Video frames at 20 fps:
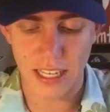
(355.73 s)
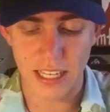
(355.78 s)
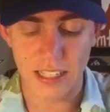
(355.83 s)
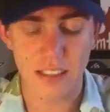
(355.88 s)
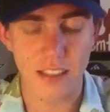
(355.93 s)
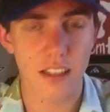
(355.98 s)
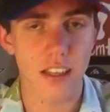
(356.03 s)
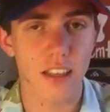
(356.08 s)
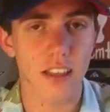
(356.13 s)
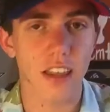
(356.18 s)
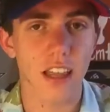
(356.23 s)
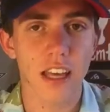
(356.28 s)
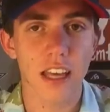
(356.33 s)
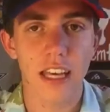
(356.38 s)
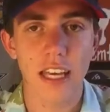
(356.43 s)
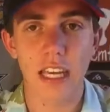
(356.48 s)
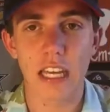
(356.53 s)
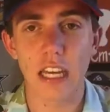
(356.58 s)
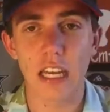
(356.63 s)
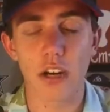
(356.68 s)
Kenseth,
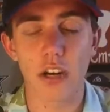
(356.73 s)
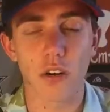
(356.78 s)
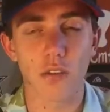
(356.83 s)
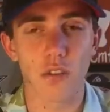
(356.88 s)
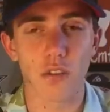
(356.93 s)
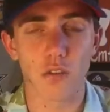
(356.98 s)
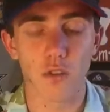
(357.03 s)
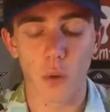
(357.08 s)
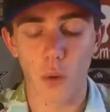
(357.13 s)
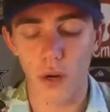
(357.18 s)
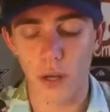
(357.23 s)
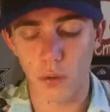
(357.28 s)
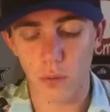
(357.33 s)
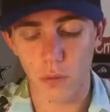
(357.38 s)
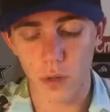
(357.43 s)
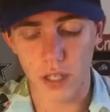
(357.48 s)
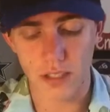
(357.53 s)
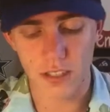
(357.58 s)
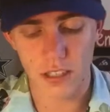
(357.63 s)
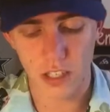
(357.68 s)
he had over 40
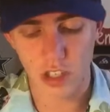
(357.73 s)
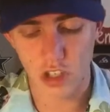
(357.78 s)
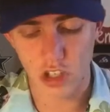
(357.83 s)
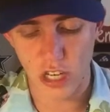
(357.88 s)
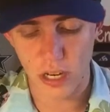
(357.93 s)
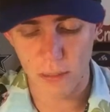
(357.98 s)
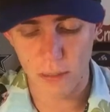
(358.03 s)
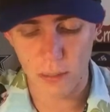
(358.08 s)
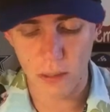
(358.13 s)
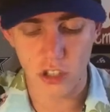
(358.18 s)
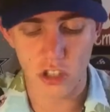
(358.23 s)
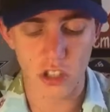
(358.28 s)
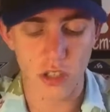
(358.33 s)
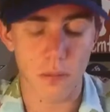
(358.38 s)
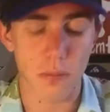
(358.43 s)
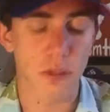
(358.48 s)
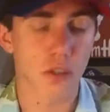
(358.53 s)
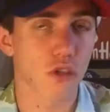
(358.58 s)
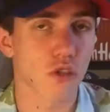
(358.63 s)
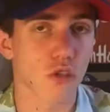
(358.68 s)
wins in the
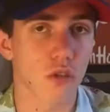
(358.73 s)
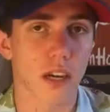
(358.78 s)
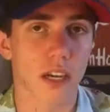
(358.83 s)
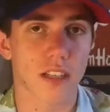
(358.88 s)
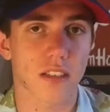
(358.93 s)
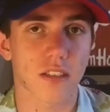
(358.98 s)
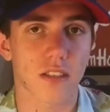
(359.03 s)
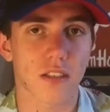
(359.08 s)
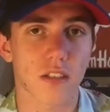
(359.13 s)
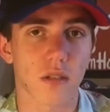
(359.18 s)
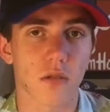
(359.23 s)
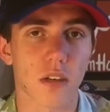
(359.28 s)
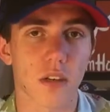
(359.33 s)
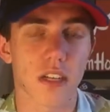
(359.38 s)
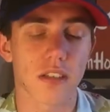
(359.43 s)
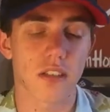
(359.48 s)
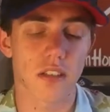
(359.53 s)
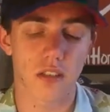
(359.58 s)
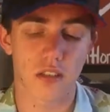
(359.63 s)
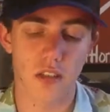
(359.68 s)
championship. And Truex is still
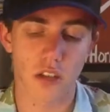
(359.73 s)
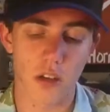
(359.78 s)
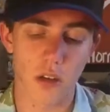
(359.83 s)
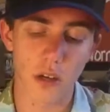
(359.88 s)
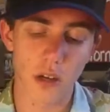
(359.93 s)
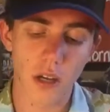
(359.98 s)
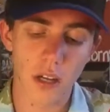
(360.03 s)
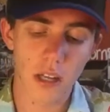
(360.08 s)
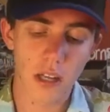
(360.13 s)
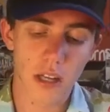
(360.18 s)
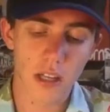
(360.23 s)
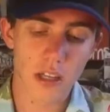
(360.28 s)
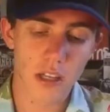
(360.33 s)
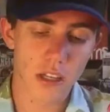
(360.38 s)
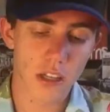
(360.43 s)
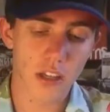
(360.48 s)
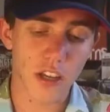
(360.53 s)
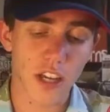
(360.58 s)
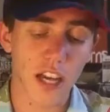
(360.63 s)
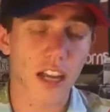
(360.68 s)
racing. So
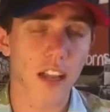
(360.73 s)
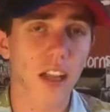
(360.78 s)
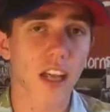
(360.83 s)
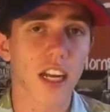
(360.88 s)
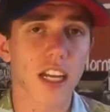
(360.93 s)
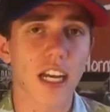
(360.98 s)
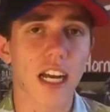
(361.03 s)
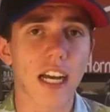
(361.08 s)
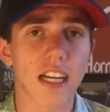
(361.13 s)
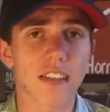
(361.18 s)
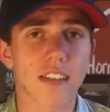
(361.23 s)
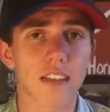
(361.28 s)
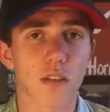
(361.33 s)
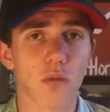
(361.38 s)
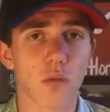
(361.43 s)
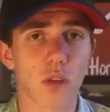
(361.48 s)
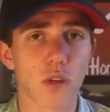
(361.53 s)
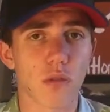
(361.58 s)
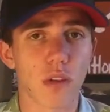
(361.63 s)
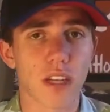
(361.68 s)
you got a lot of guys
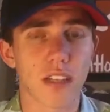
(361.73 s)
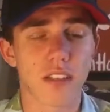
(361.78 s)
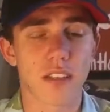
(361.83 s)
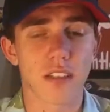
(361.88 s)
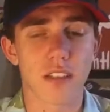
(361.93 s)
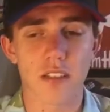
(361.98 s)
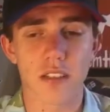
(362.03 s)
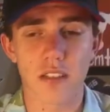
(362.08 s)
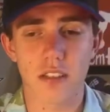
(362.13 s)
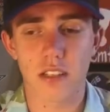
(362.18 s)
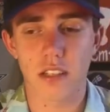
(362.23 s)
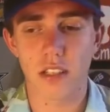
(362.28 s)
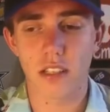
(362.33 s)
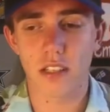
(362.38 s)
that win races,